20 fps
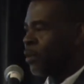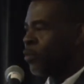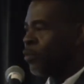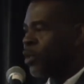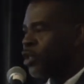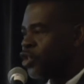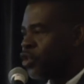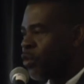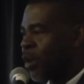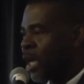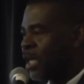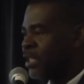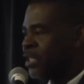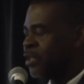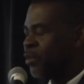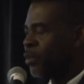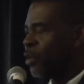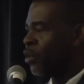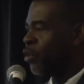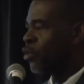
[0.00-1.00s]
which
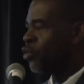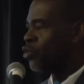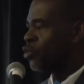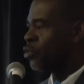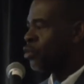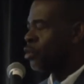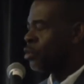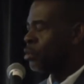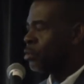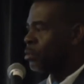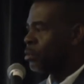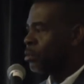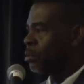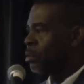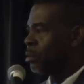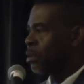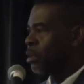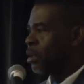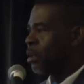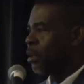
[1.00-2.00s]
quality will go
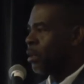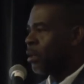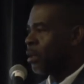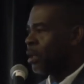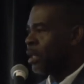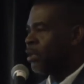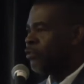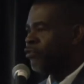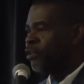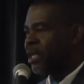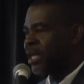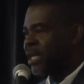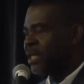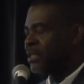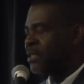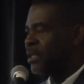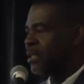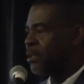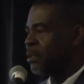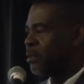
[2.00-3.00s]
to
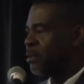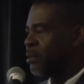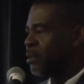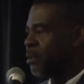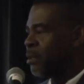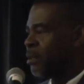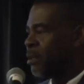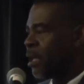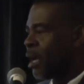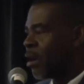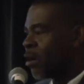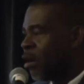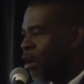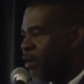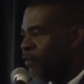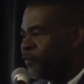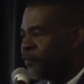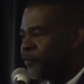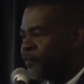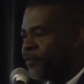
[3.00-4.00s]
irrigating a
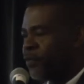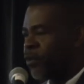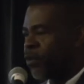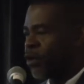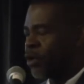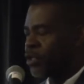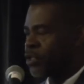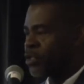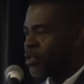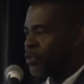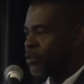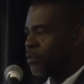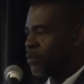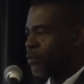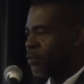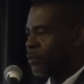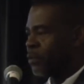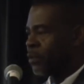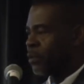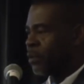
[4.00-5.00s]
golf course,
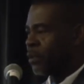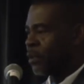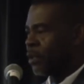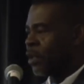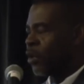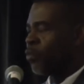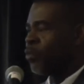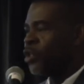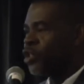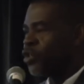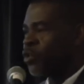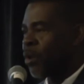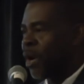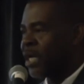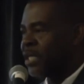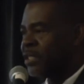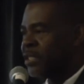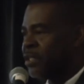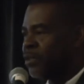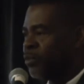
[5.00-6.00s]
which
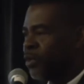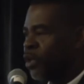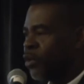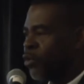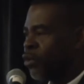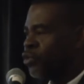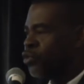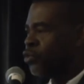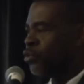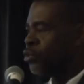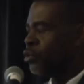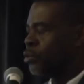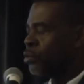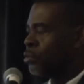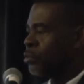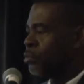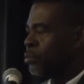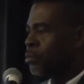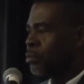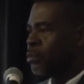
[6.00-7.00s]
quality will go
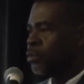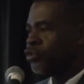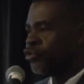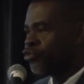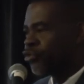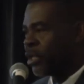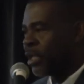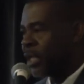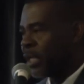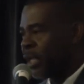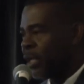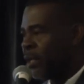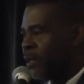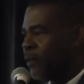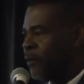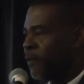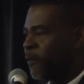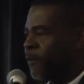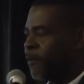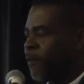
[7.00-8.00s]
to
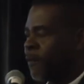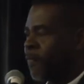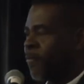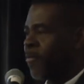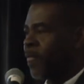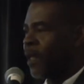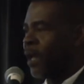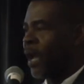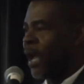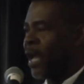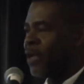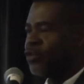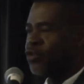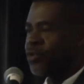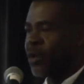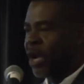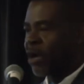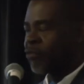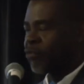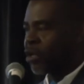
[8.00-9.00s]
drinking and
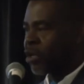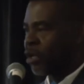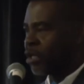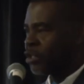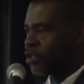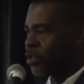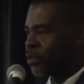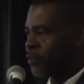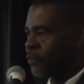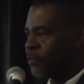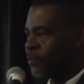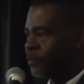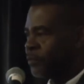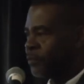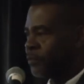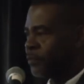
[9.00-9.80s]
to agriculture.